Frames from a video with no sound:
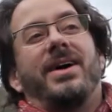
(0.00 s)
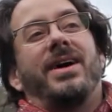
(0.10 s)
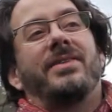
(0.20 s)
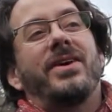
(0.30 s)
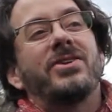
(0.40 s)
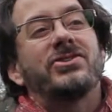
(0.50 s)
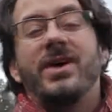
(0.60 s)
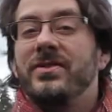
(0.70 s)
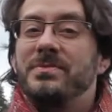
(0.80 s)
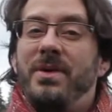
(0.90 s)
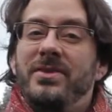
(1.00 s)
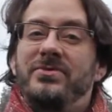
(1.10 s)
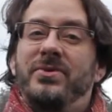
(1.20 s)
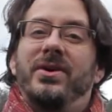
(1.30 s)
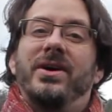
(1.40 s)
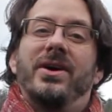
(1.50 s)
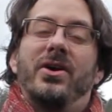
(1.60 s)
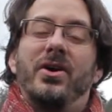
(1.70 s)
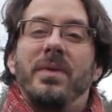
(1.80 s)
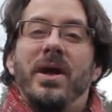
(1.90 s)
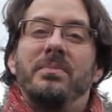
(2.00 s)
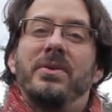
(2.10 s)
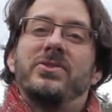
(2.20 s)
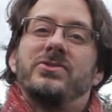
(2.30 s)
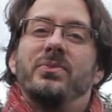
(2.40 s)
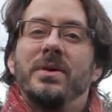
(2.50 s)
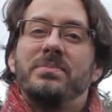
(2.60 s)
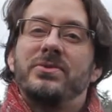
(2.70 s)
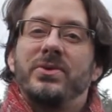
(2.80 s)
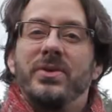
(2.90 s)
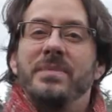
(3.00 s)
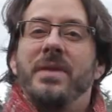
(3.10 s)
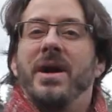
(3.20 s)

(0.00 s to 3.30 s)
I've got a soft spot for Herb Alpert's Whipped Cream